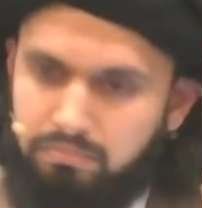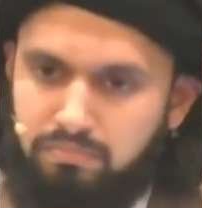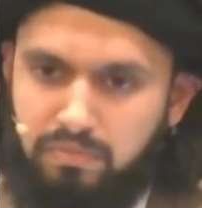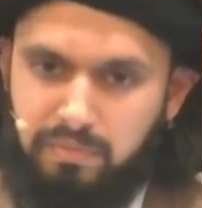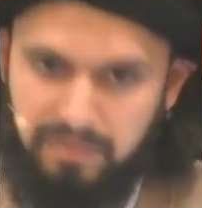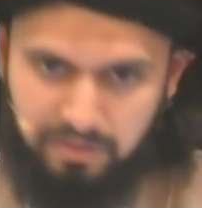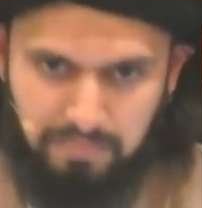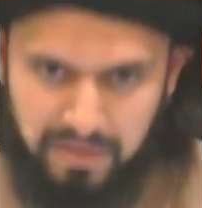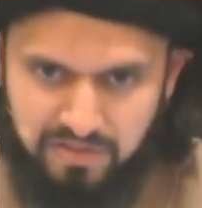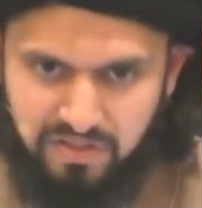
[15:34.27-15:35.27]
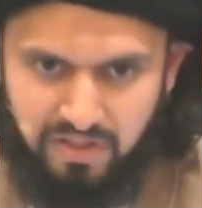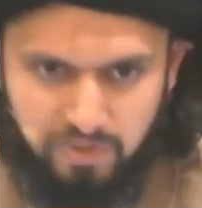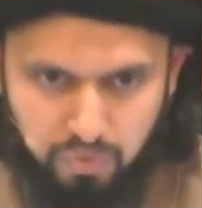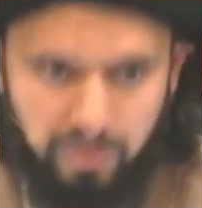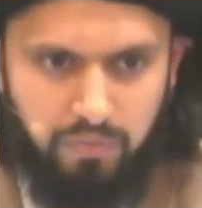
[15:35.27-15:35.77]
I mean, that's amazing. That's
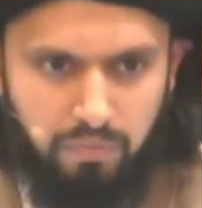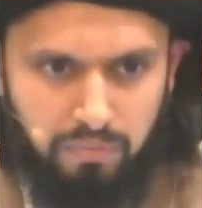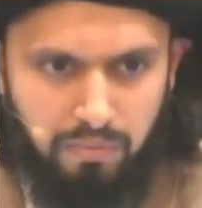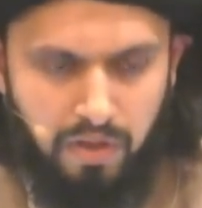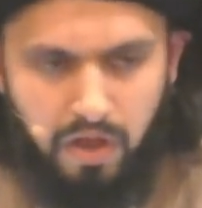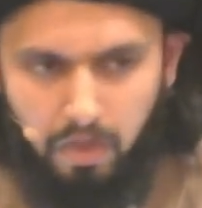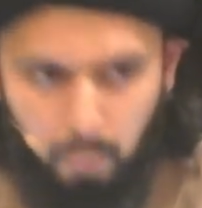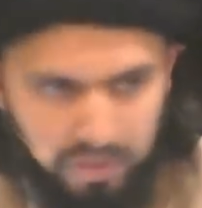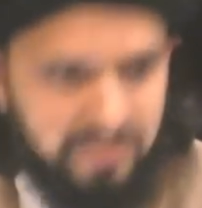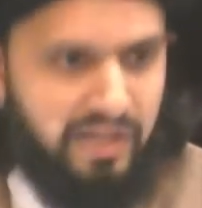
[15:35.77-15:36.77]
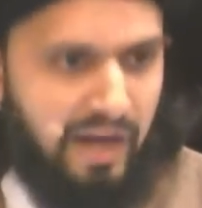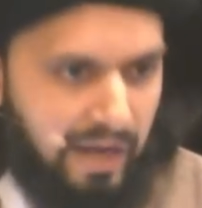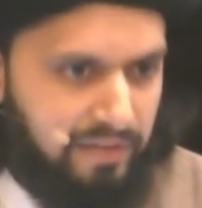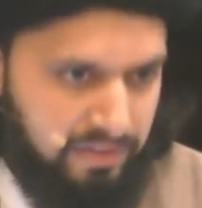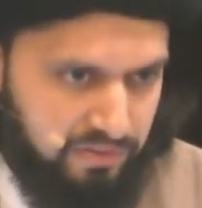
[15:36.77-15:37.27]
great. What does that
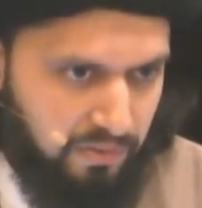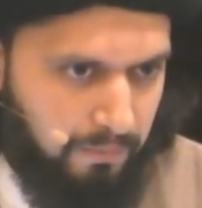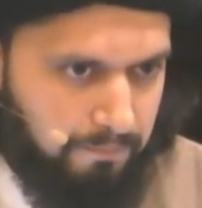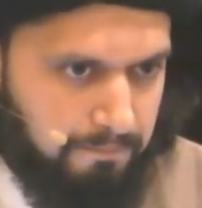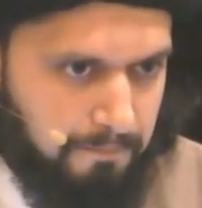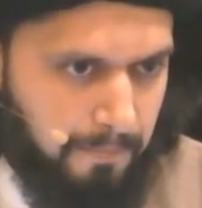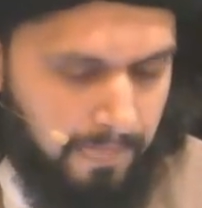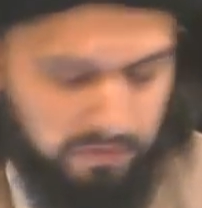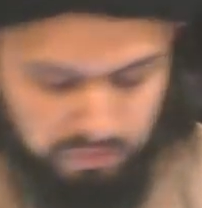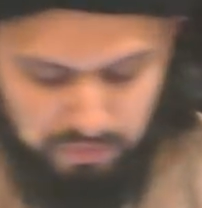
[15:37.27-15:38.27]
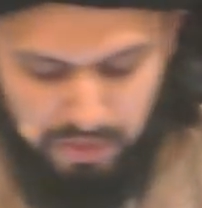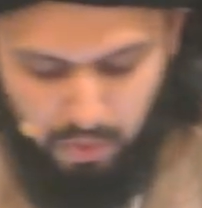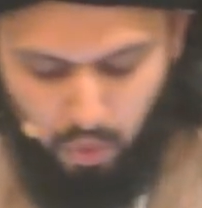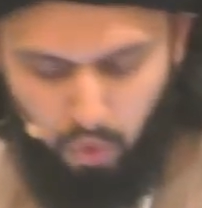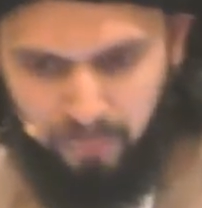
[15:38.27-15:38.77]
highlight, though? So now,
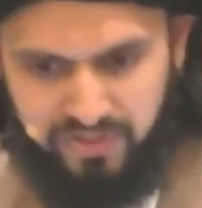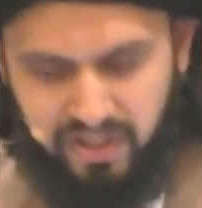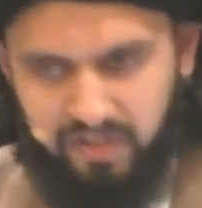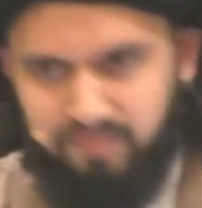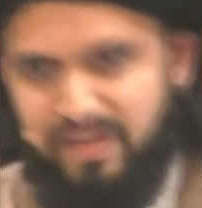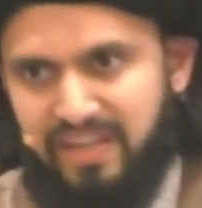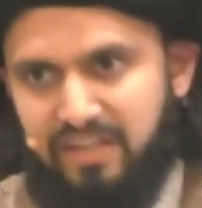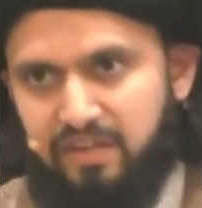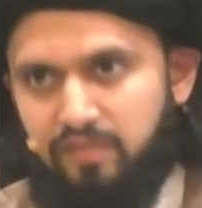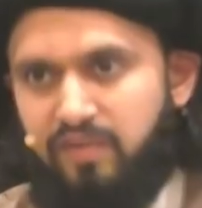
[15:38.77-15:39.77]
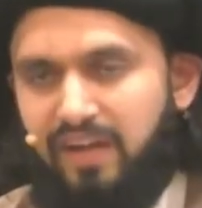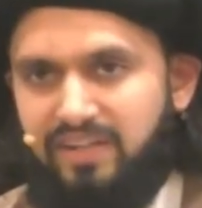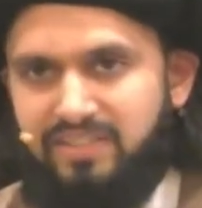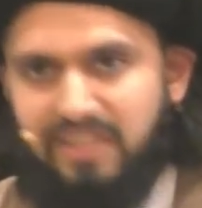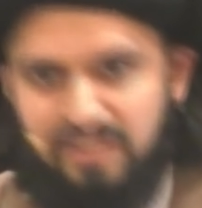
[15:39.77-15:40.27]
all this kind of negative,
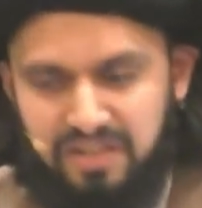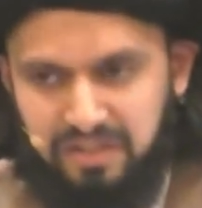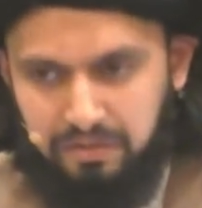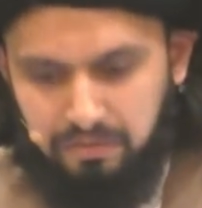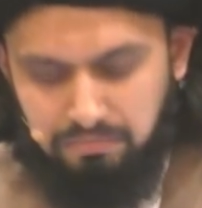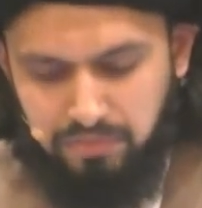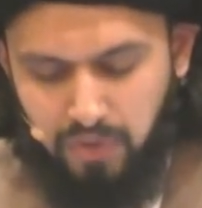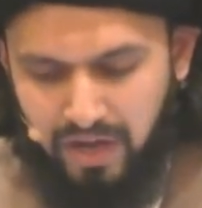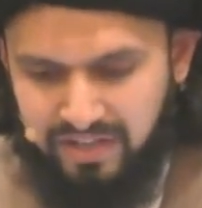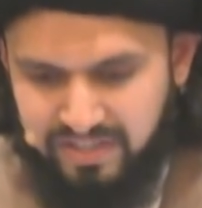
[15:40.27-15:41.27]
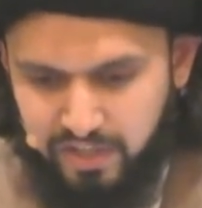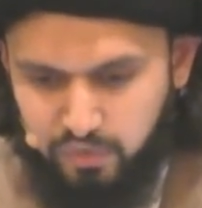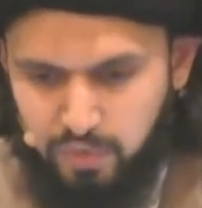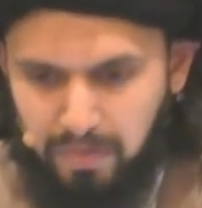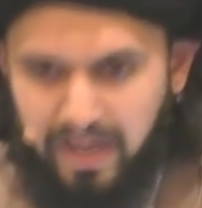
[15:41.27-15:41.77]
condescending, ideas
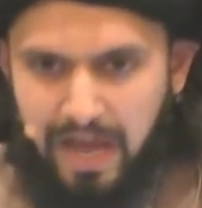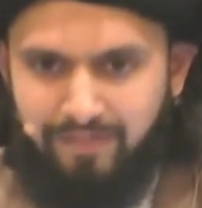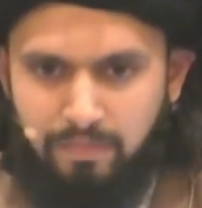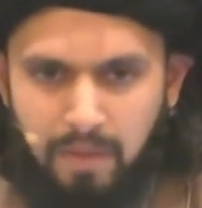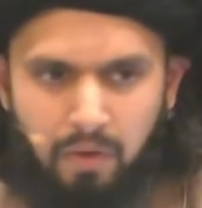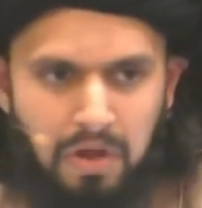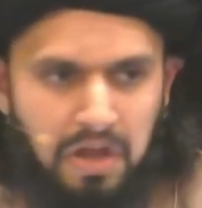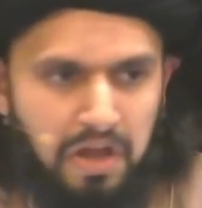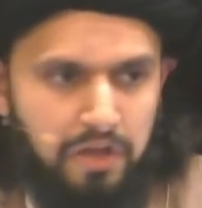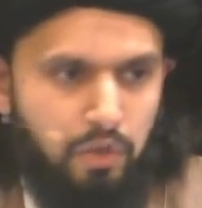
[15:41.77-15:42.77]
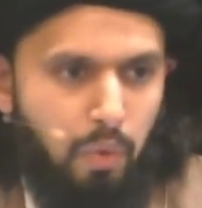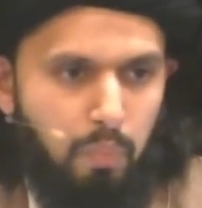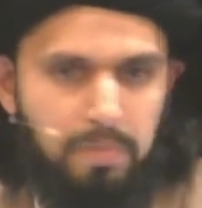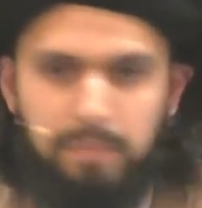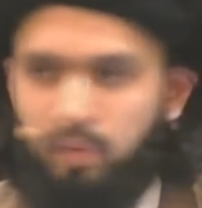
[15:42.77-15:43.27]
we might have about,
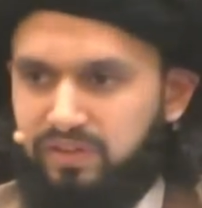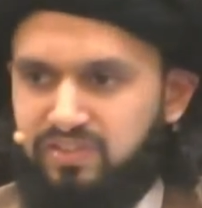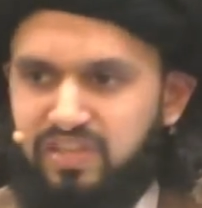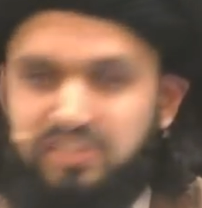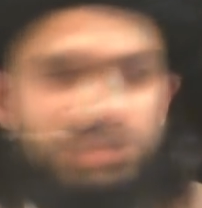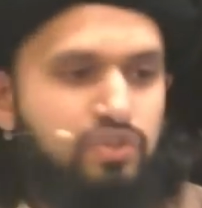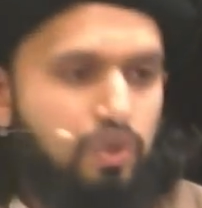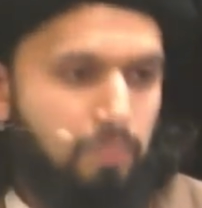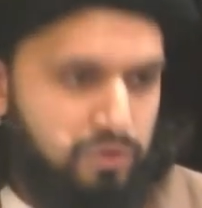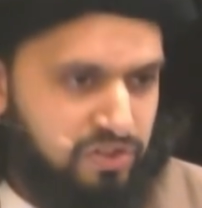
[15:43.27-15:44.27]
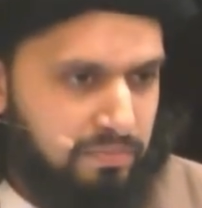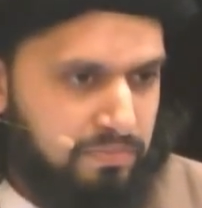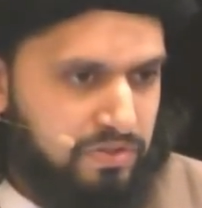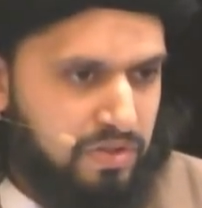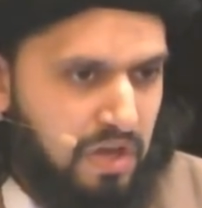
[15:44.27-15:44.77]
what people like to say, seasonal
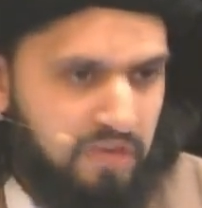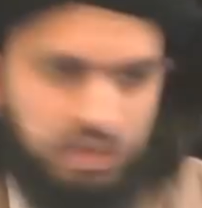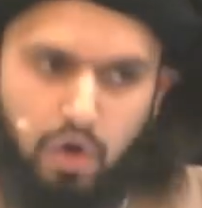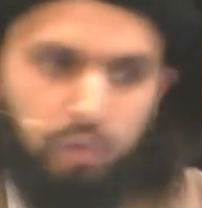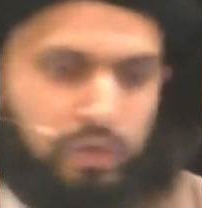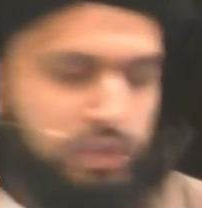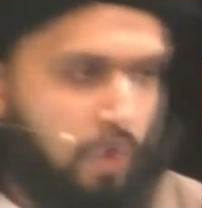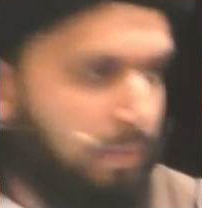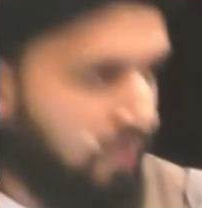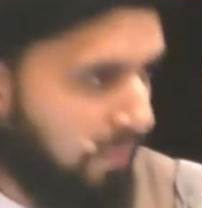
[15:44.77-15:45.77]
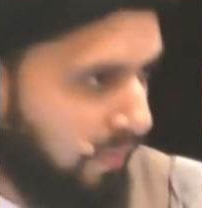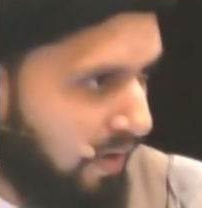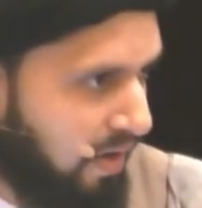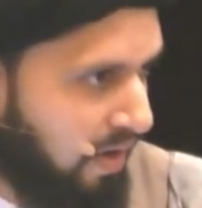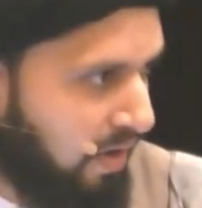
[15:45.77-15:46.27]
Muslims, they only show up in
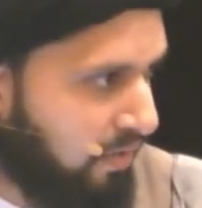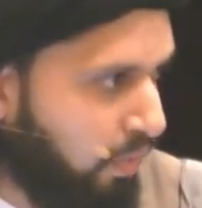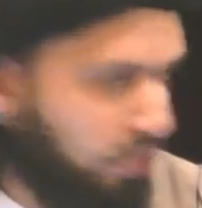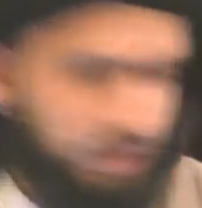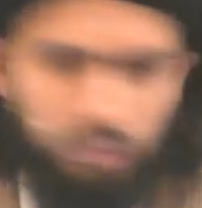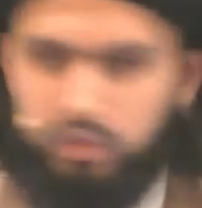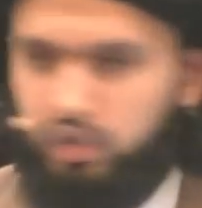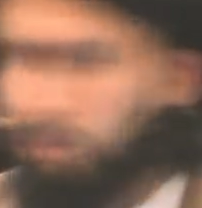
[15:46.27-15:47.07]
Ramadan, or they only show up in